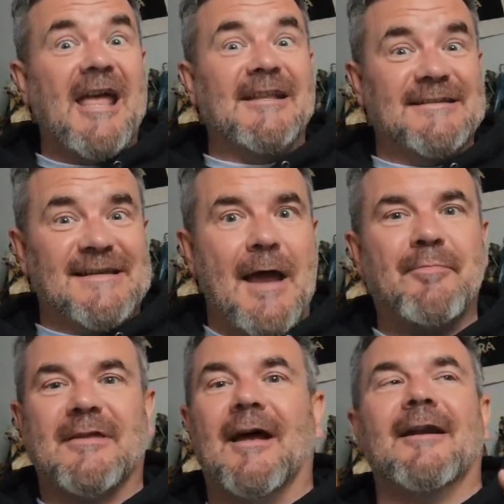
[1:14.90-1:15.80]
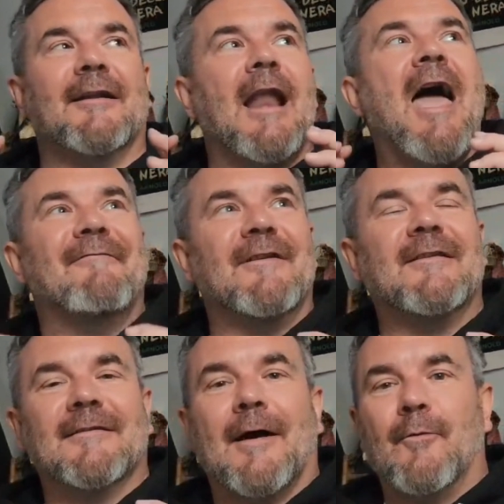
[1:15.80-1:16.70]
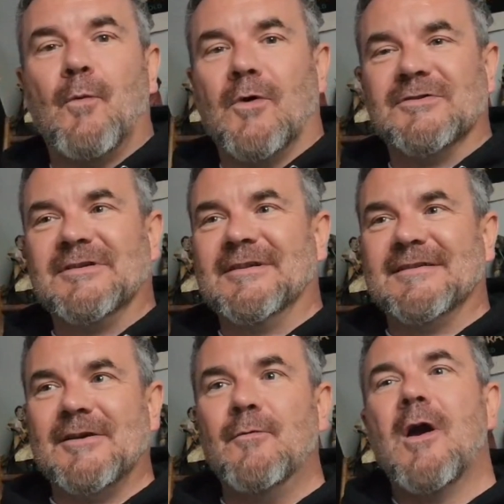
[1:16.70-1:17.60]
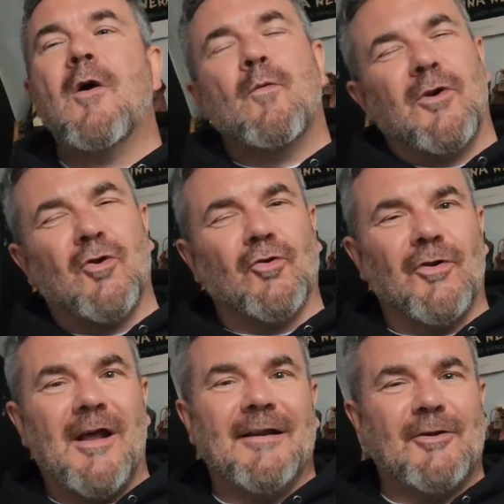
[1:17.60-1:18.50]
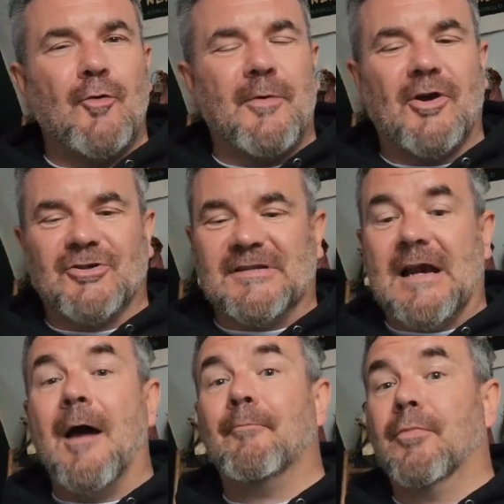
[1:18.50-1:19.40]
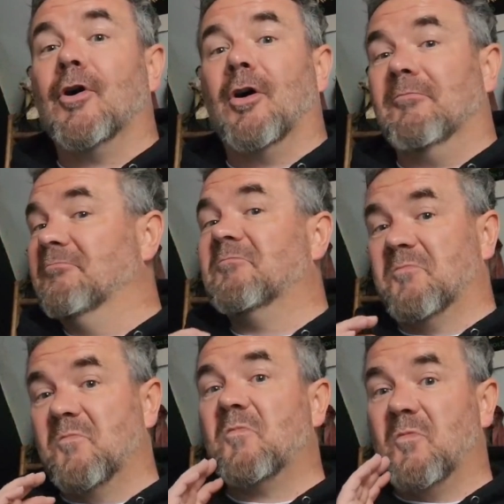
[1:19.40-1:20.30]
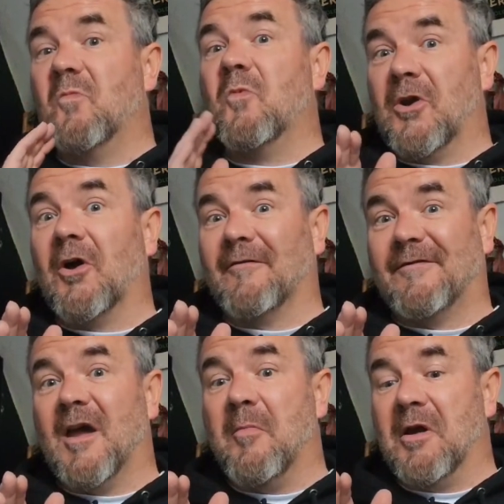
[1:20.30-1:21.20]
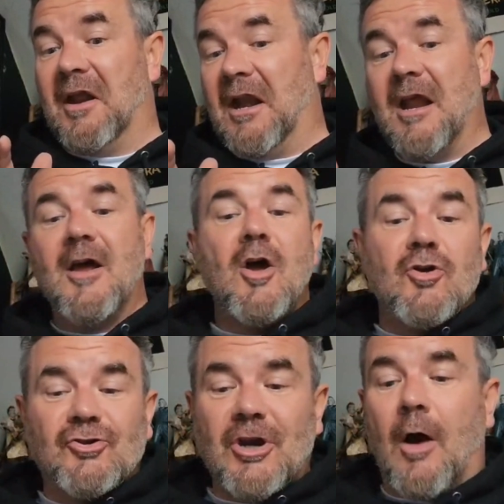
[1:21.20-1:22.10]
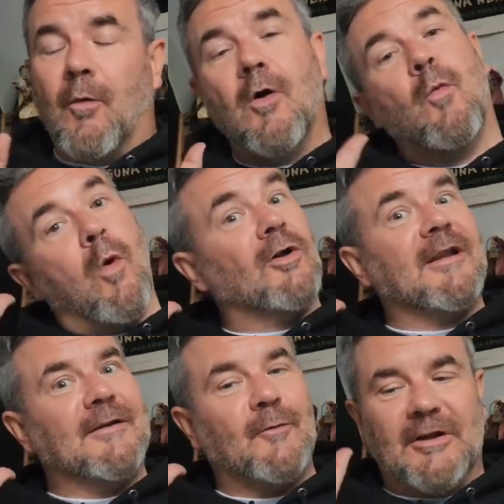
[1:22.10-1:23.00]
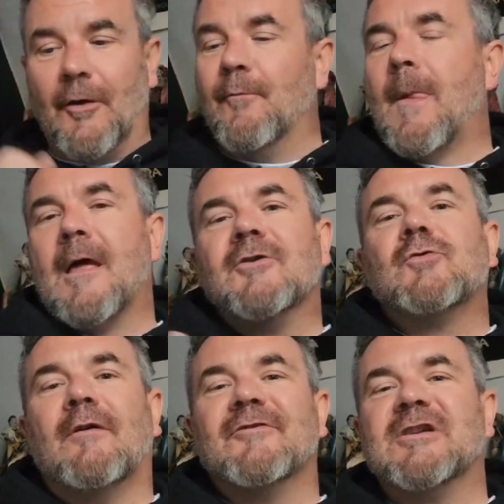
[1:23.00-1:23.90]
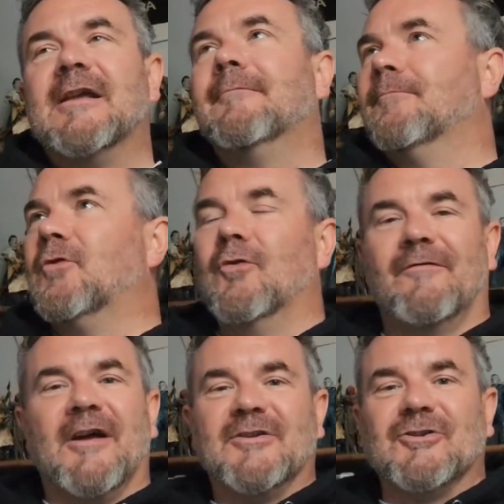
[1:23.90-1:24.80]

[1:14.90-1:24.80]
in-depth, and everything that we wanted to do, we couldn't really do because of time, but we got a fair bit in. So what did we do? So obviously, Universal